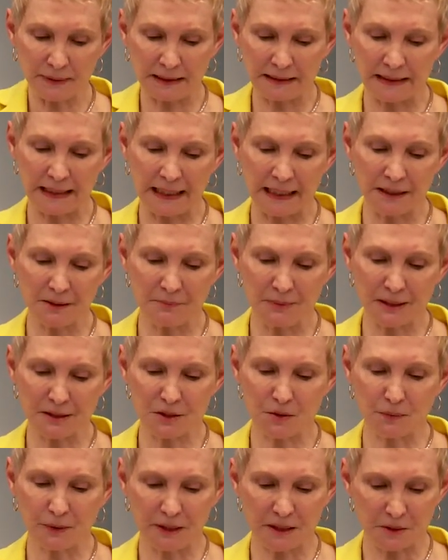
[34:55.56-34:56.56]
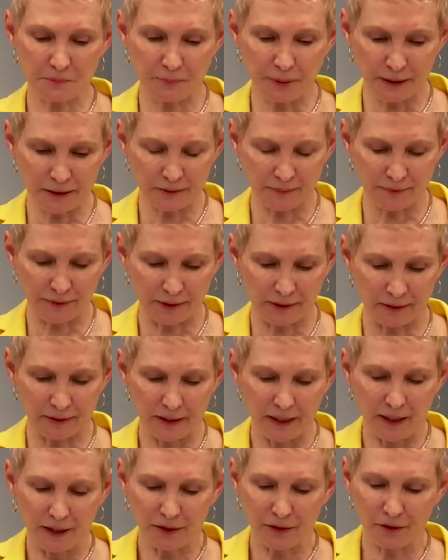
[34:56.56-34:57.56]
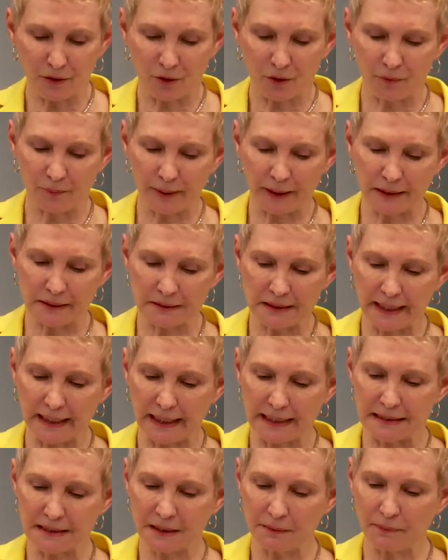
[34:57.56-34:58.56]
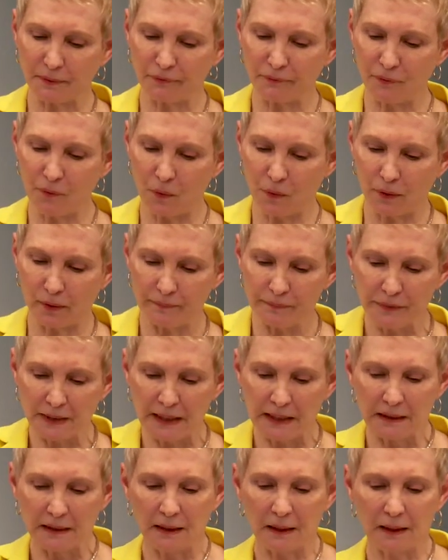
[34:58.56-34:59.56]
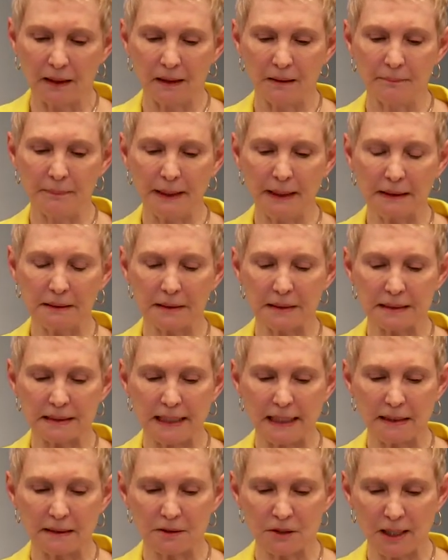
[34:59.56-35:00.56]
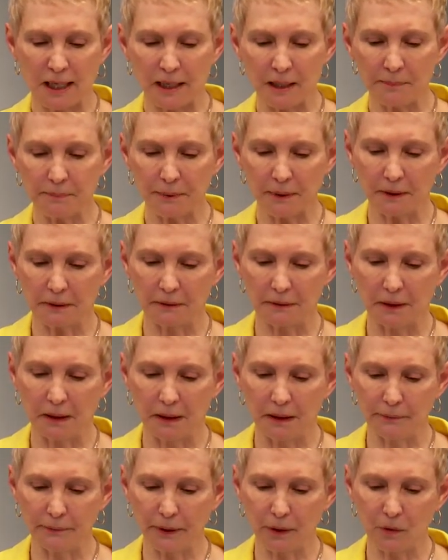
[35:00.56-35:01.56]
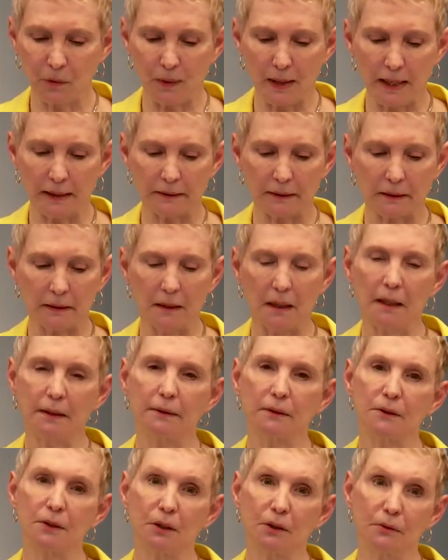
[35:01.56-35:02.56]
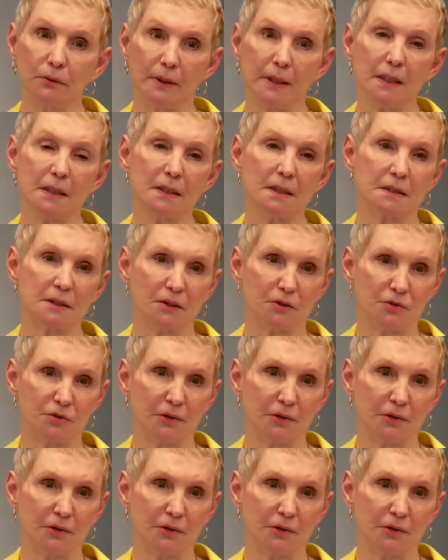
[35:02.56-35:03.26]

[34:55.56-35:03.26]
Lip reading: But the enemy is the one that's putting them there. You know, because like I said before, being a state chaplain required a lot of degrees and